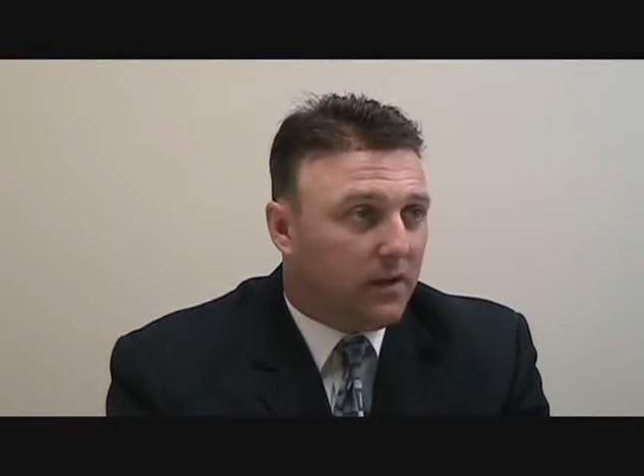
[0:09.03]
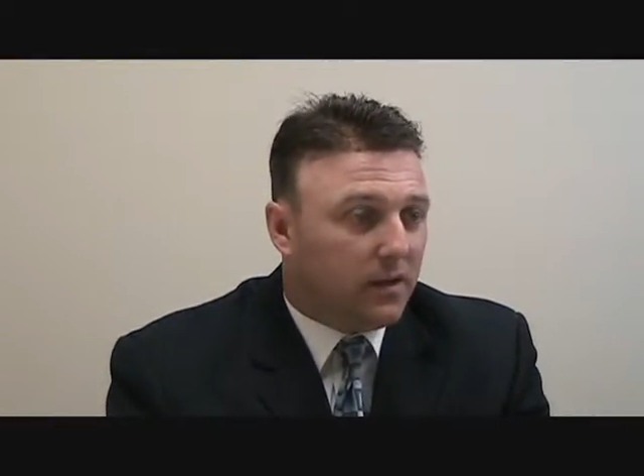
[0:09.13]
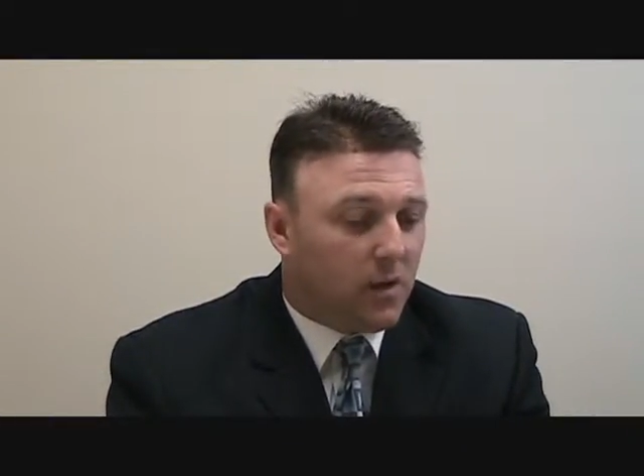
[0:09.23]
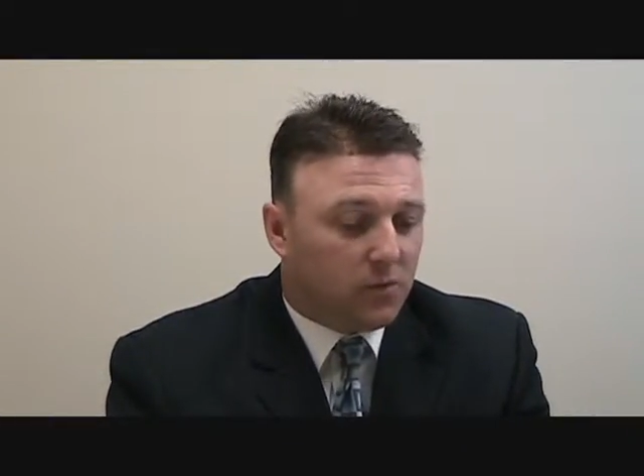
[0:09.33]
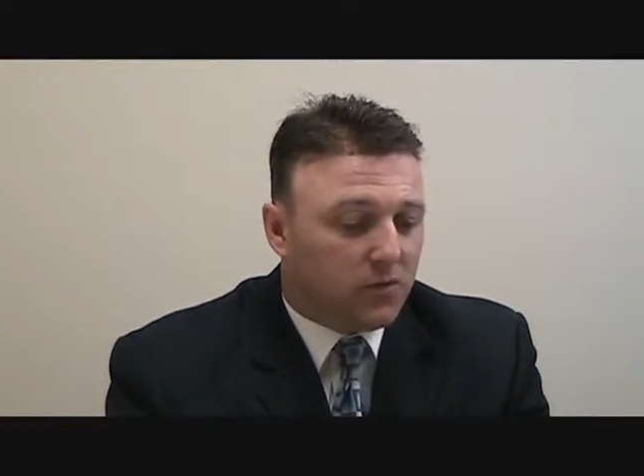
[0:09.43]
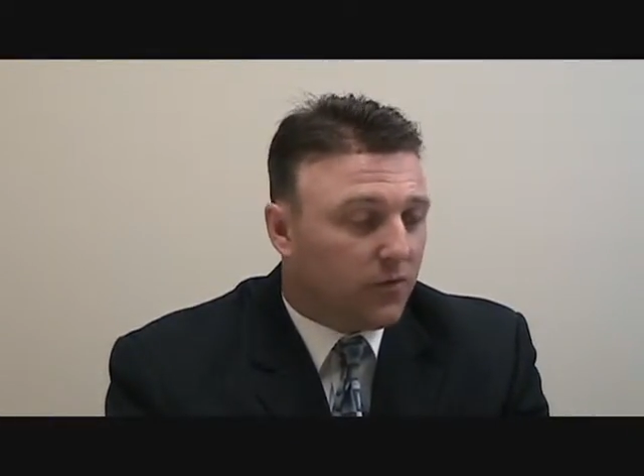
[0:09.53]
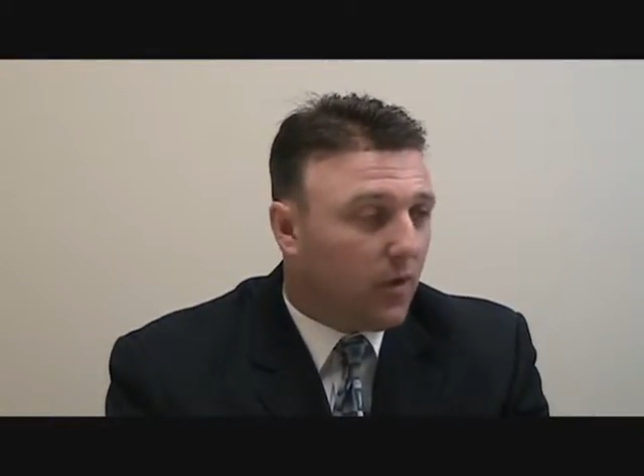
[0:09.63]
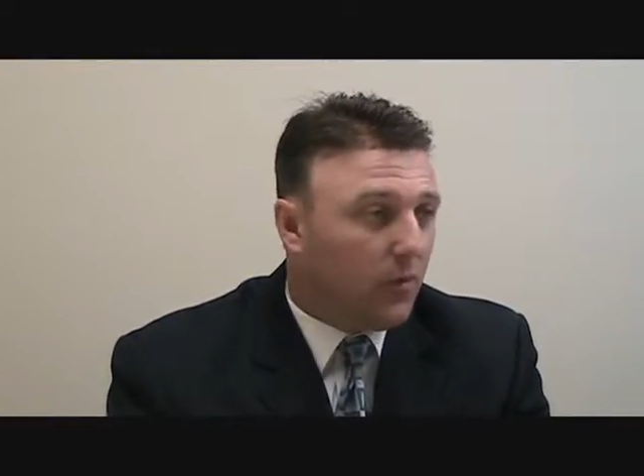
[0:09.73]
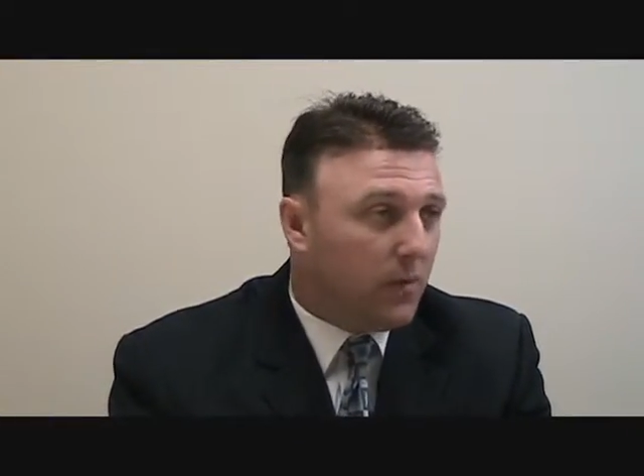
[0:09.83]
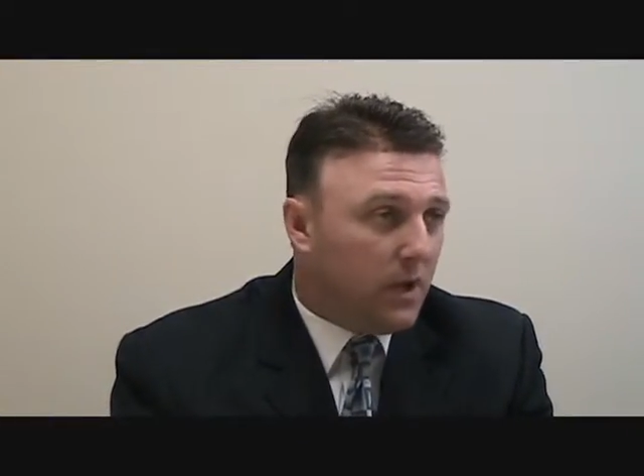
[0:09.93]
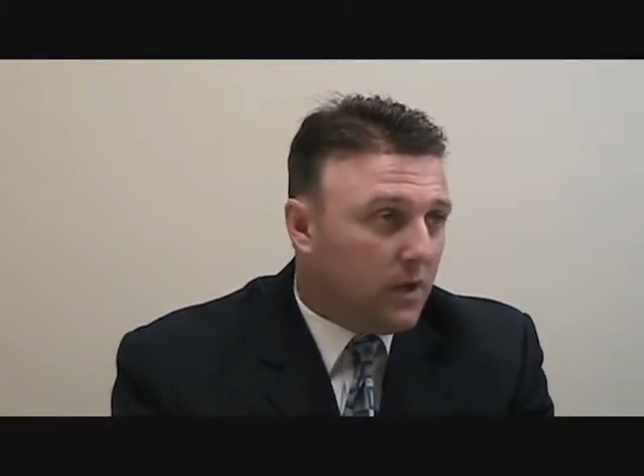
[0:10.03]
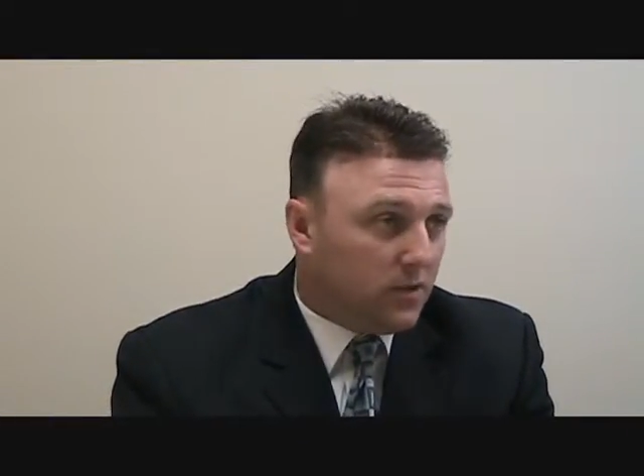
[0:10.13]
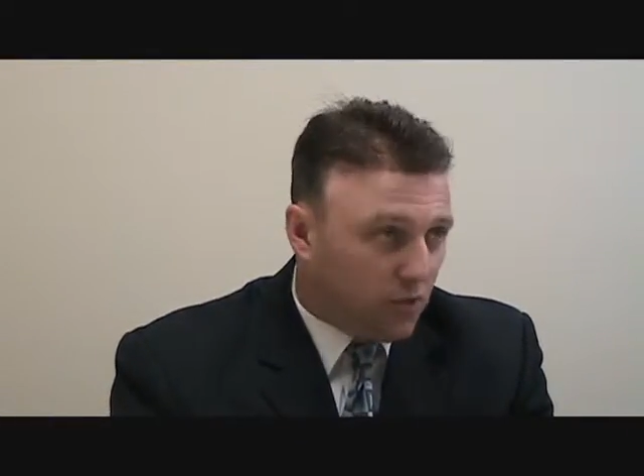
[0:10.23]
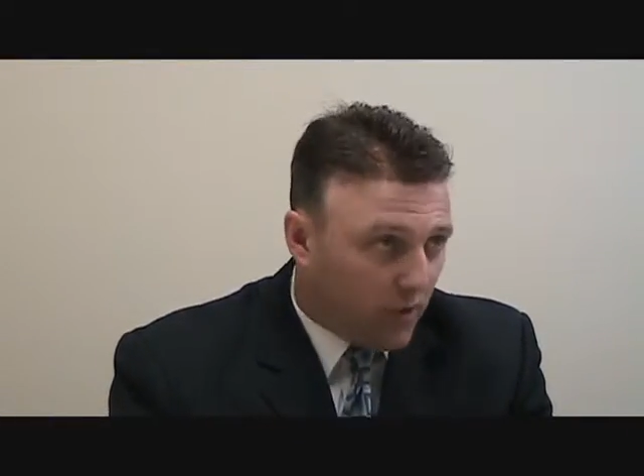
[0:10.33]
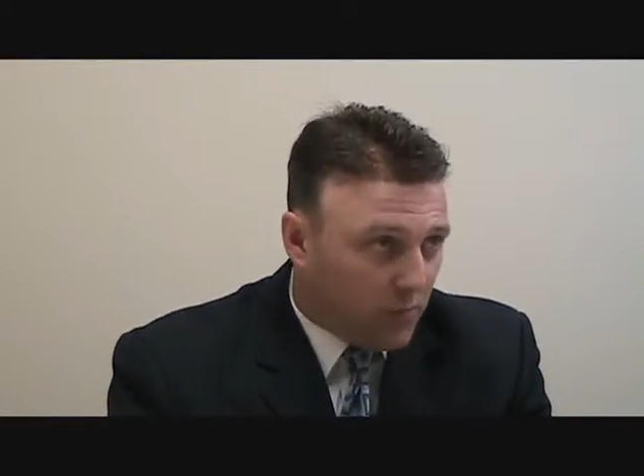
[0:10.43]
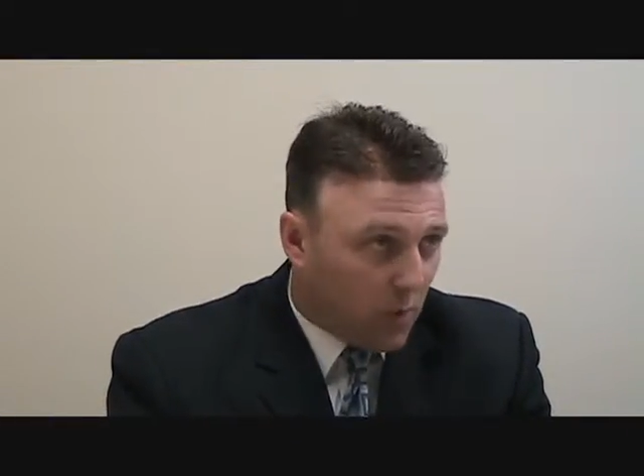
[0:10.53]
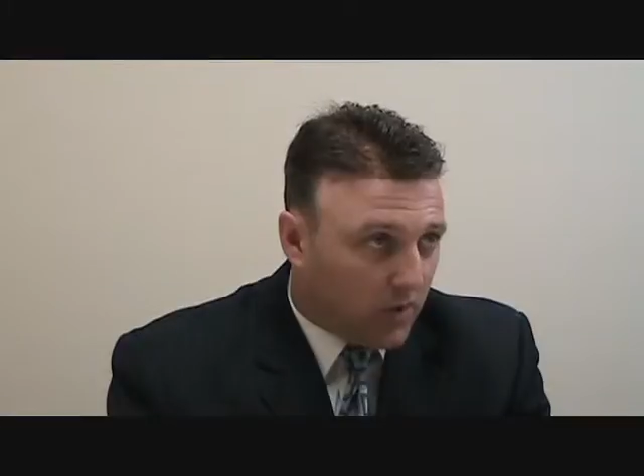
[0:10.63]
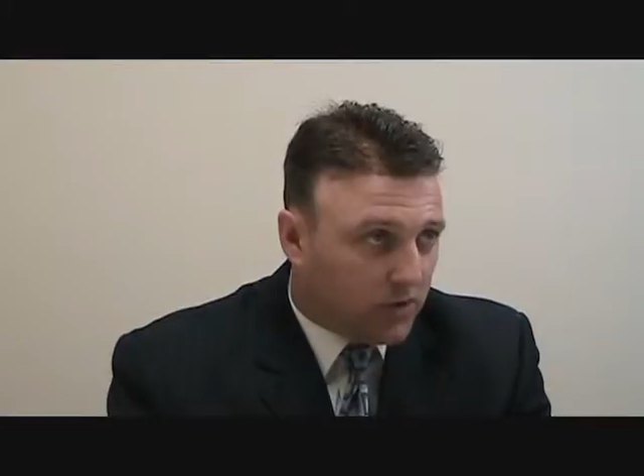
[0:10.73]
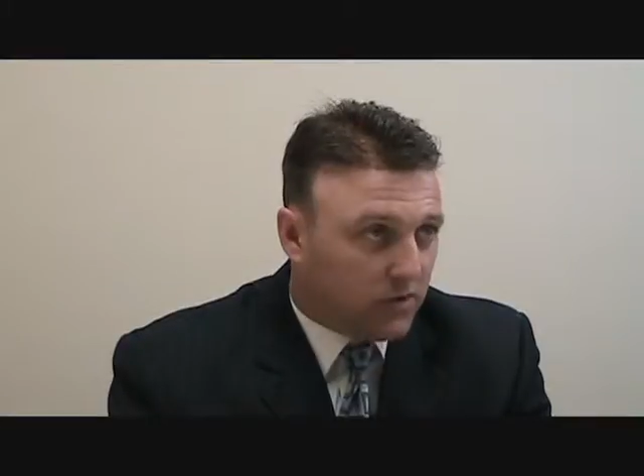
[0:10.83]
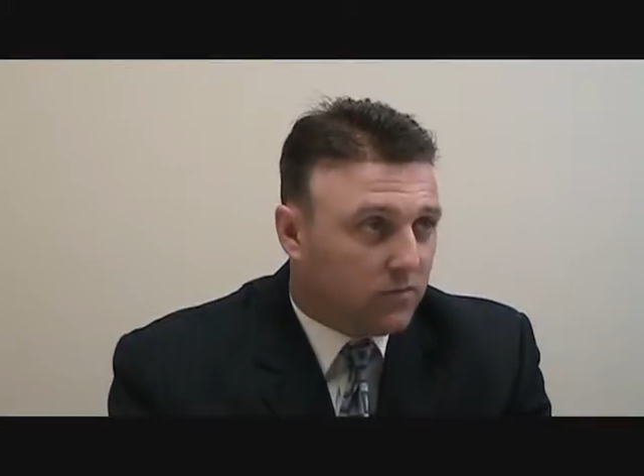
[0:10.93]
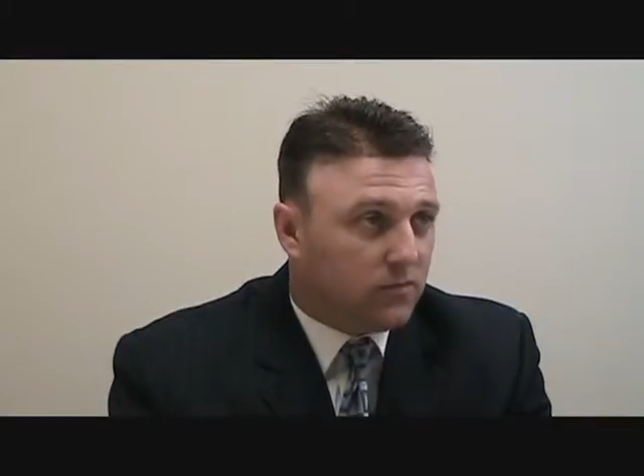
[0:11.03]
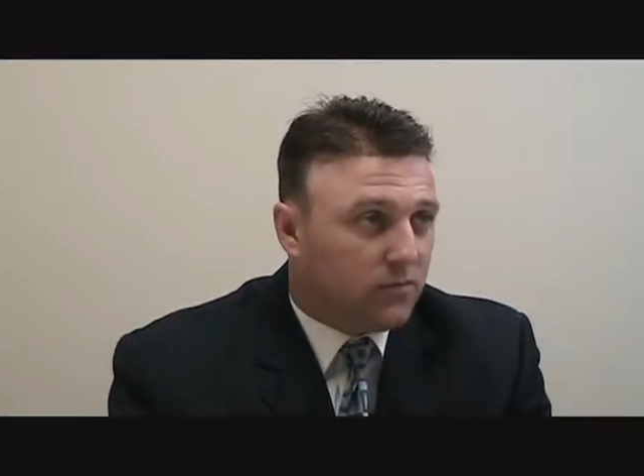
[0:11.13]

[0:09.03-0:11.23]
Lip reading: it comes from joint pressure,